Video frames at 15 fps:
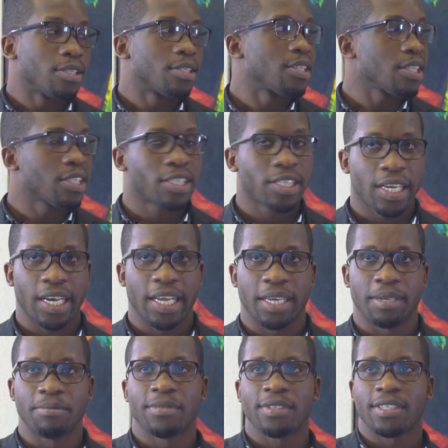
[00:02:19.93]
Such
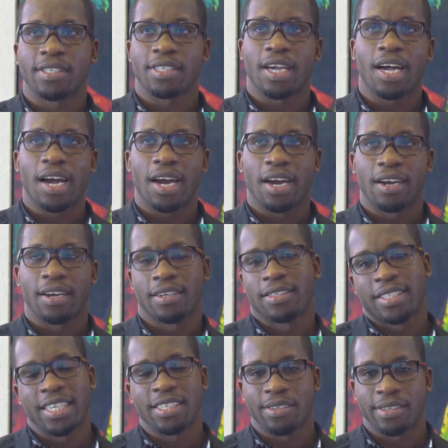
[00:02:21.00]
claims are
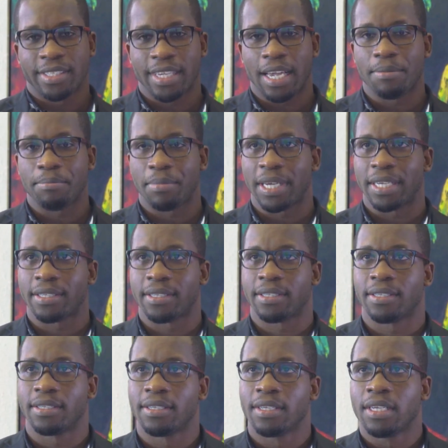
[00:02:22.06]
tenuous at
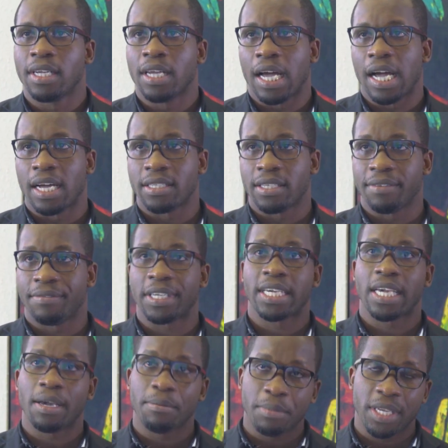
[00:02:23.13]
best, and if it
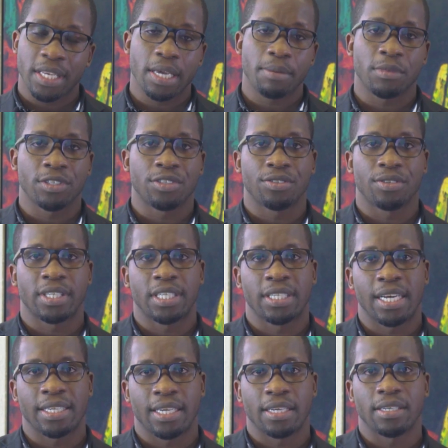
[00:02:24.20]
can be
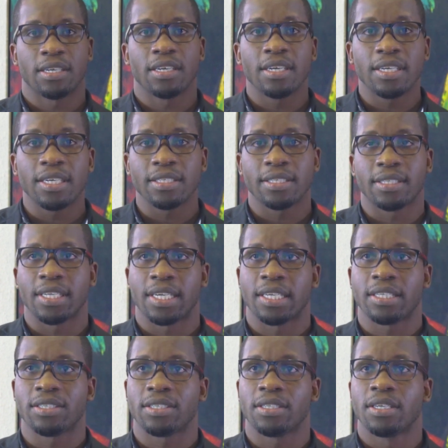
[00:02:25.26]
demonstrated at an early
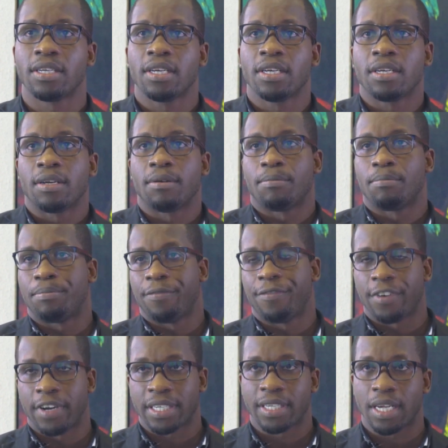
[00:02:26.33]
stage,
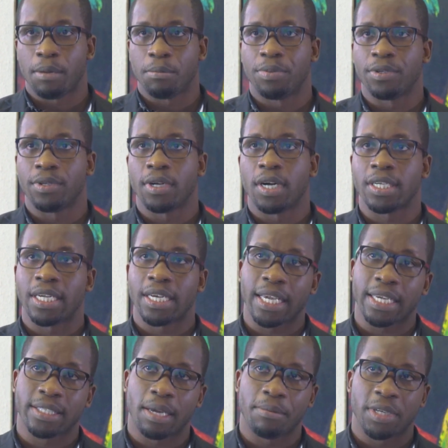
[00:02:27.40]
for example on an
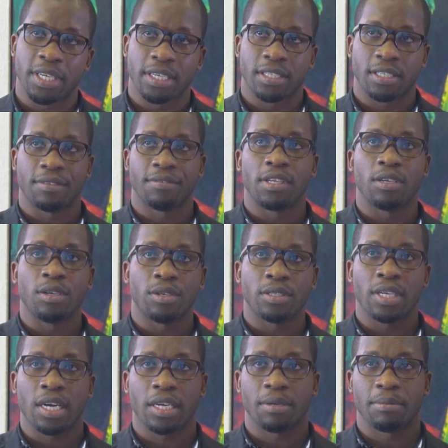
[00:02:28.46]
examination of the
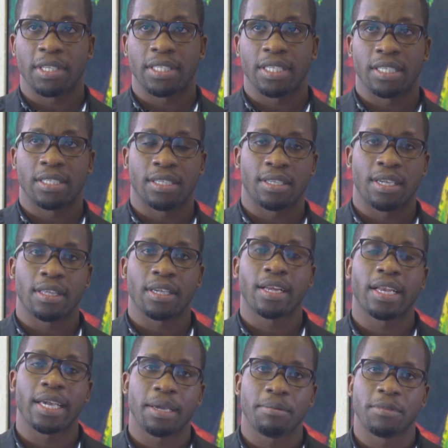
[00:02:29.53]
loan documentation, that the
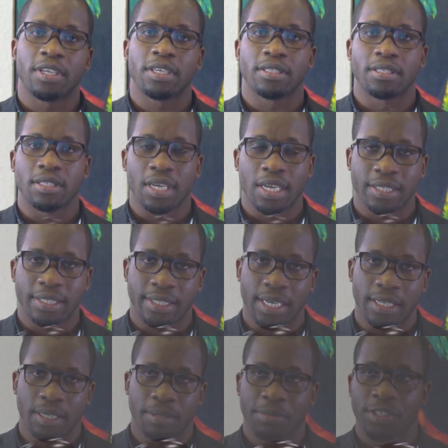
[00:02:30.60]
claim does not
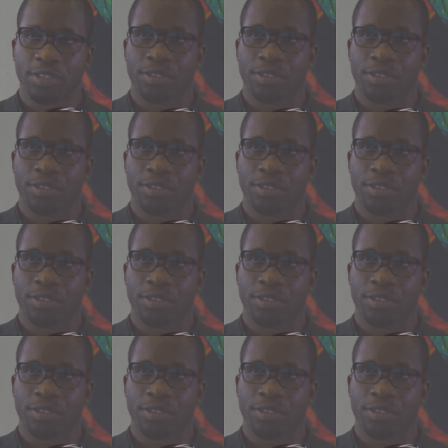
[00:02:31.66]
stand up